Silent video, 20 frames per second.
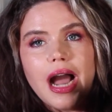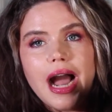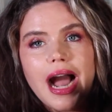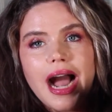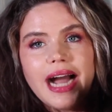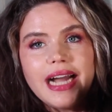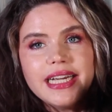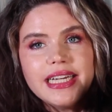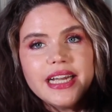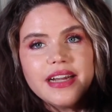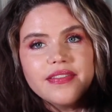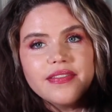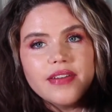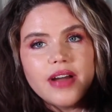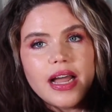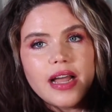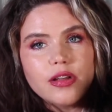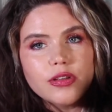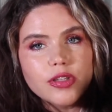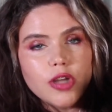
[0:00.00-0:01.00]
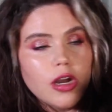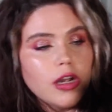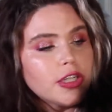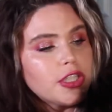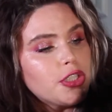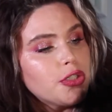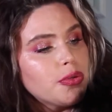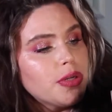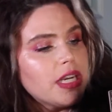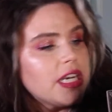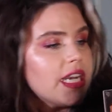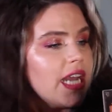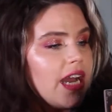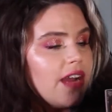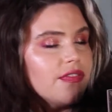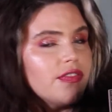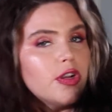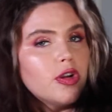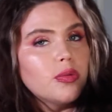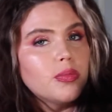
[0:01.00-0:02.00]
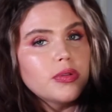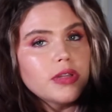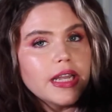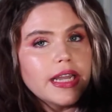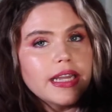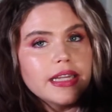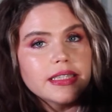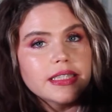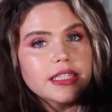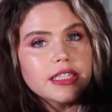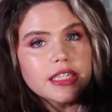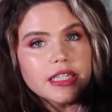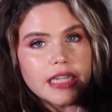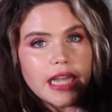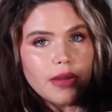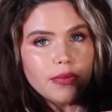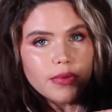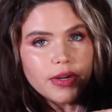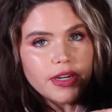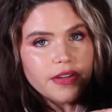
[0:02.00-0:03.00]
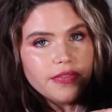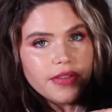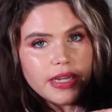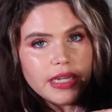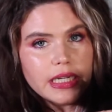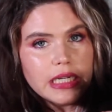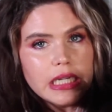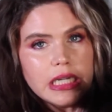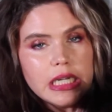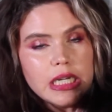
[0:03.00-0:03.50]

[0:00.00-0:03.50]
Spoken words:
I have held on to it and have no plans to get rid of it